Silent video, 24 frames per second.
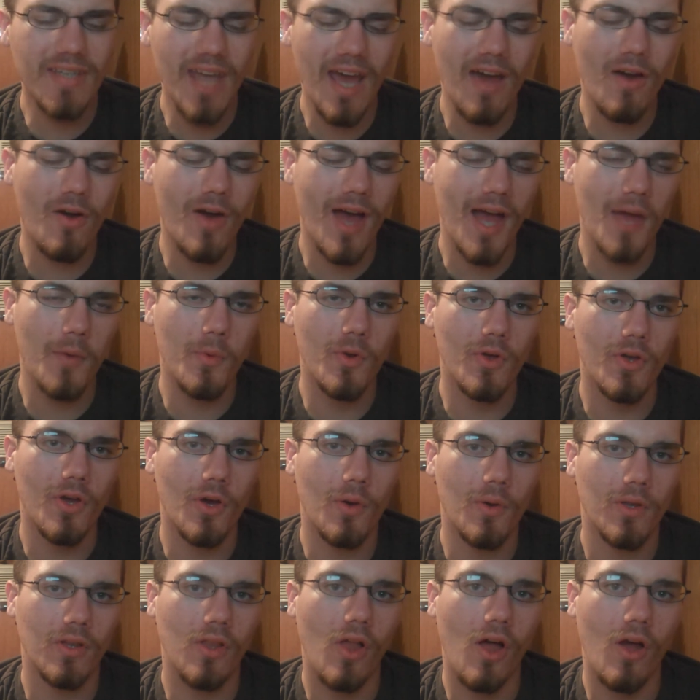Now, I will
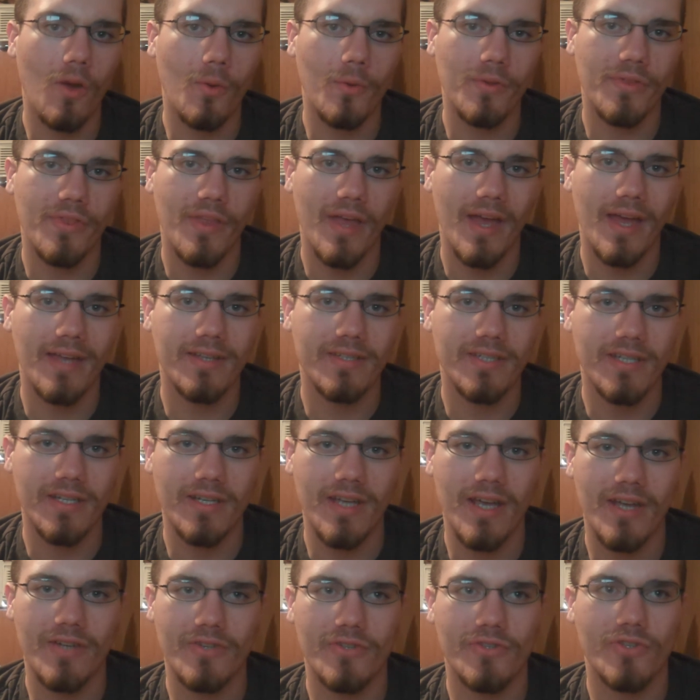go along with that.
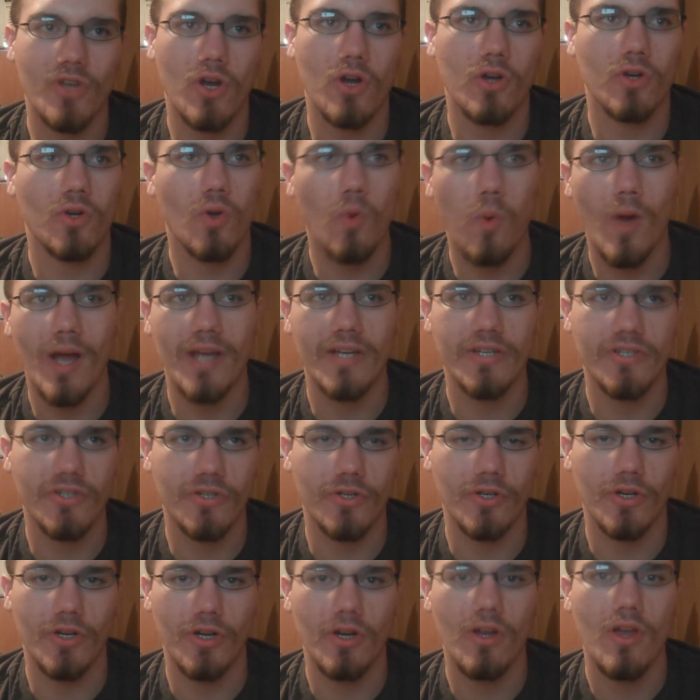Teenagers aren't quite
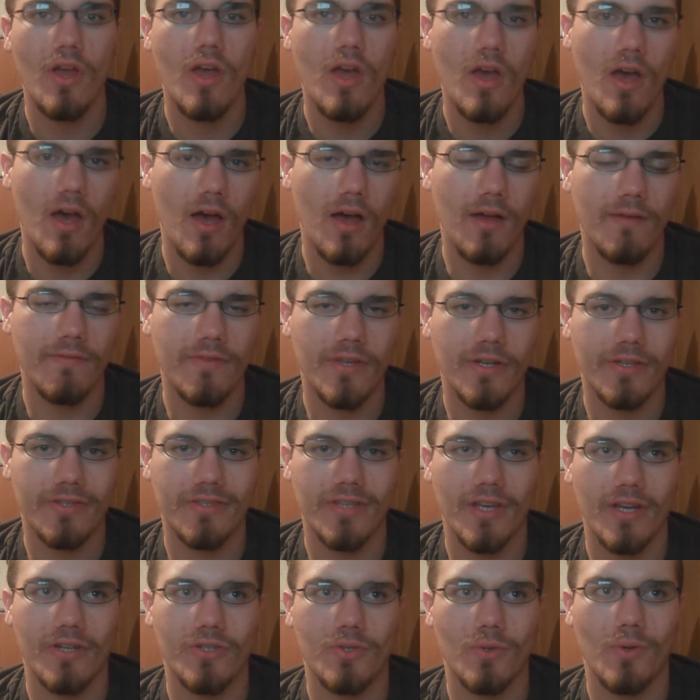sure of their
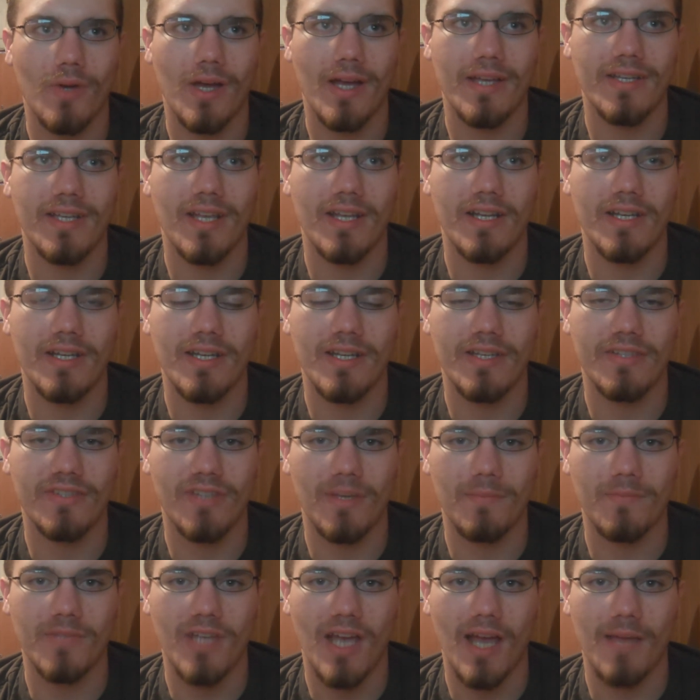sexual identity.
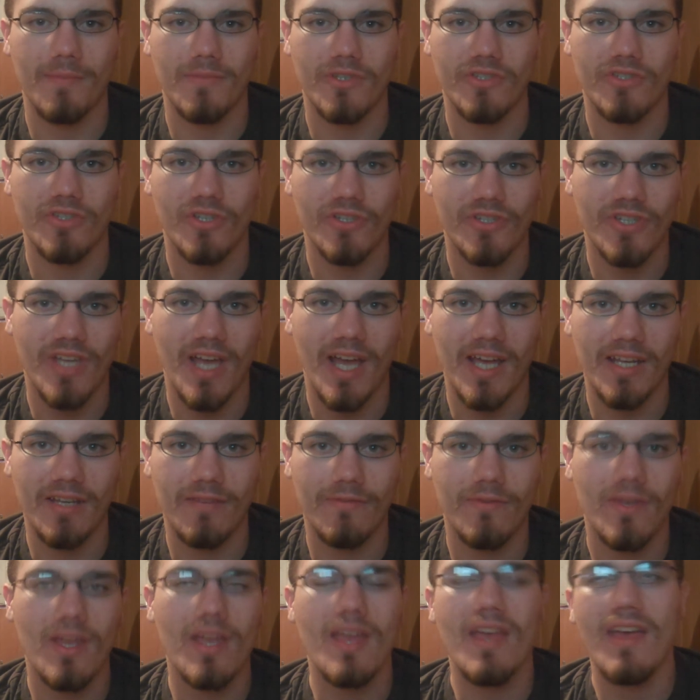Sometimes it's just kind
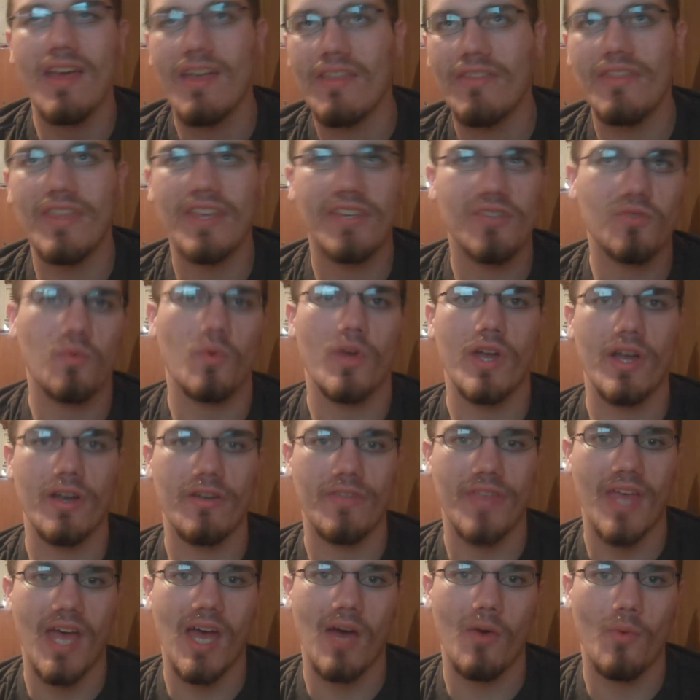of this way or
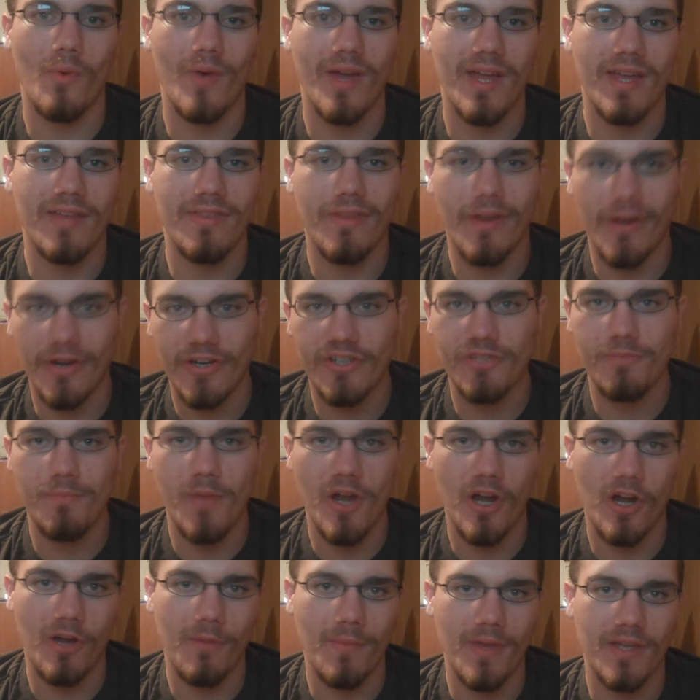that way. They're
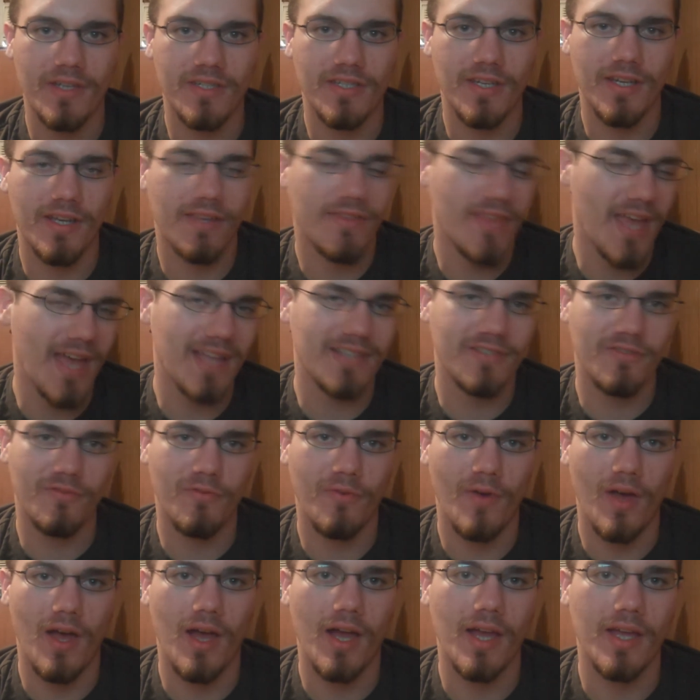experimenting, and that's
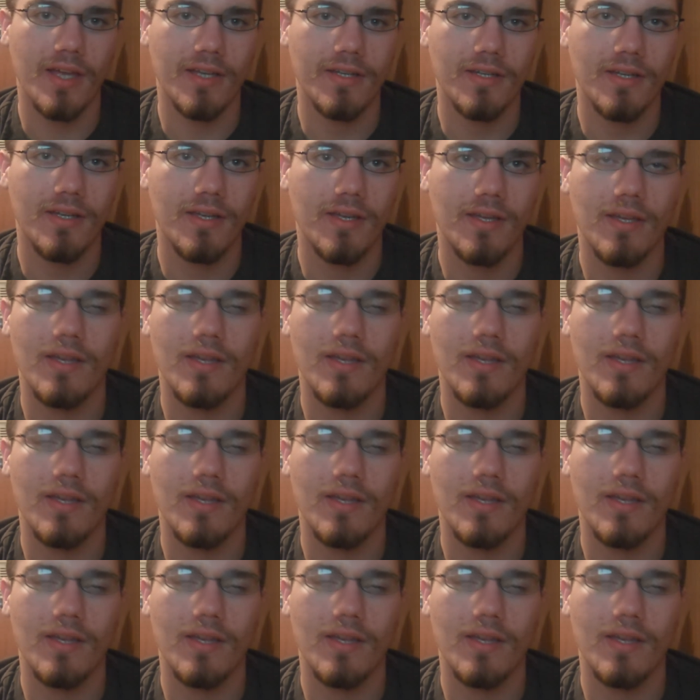fine.